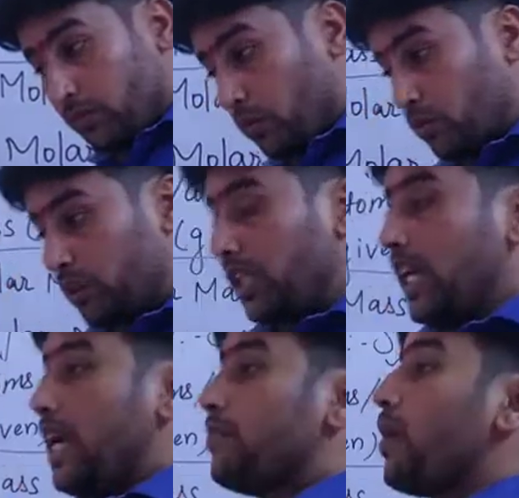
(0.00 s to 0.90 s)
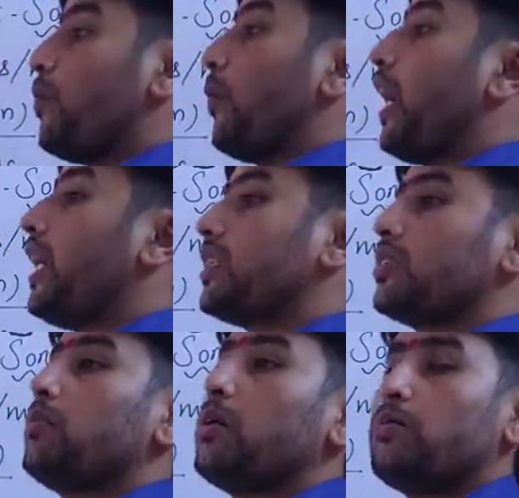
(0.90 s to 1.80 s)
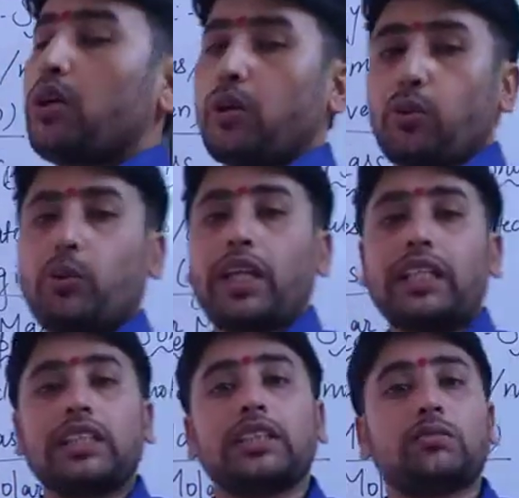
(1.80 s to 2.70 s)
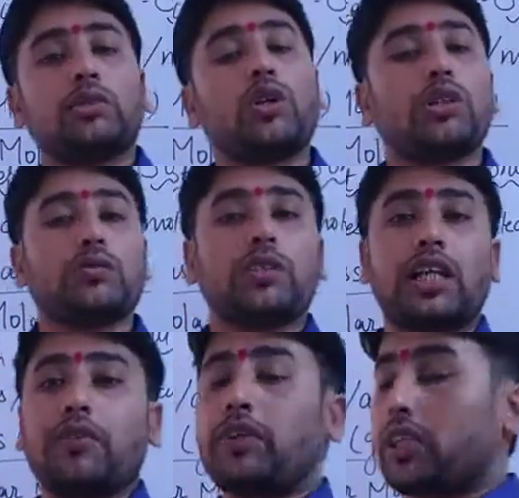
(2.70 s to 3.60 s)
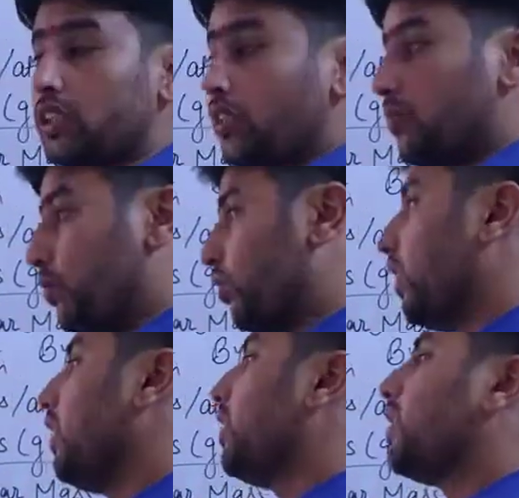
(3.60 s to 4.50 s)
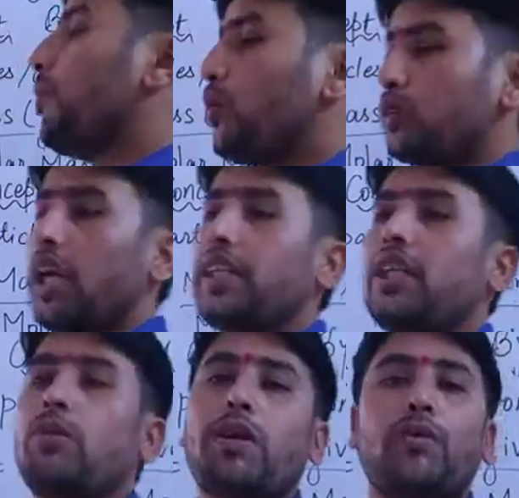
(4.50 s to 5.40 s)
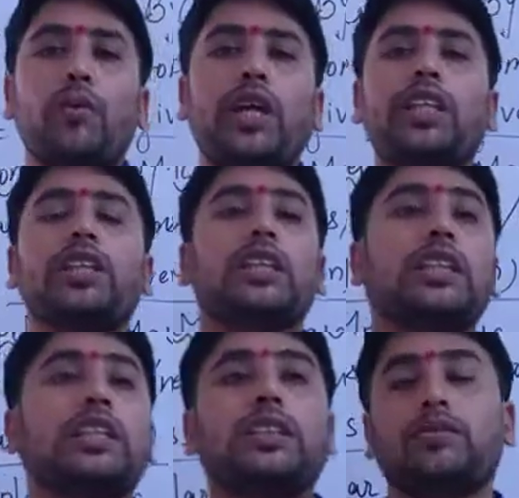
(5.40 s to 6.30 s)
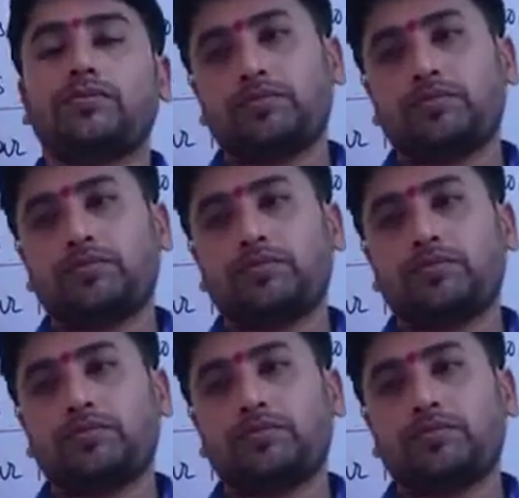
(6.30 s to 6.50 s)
force, and my weight, my body weight is because of the gravitational force. Suppose right now my weight is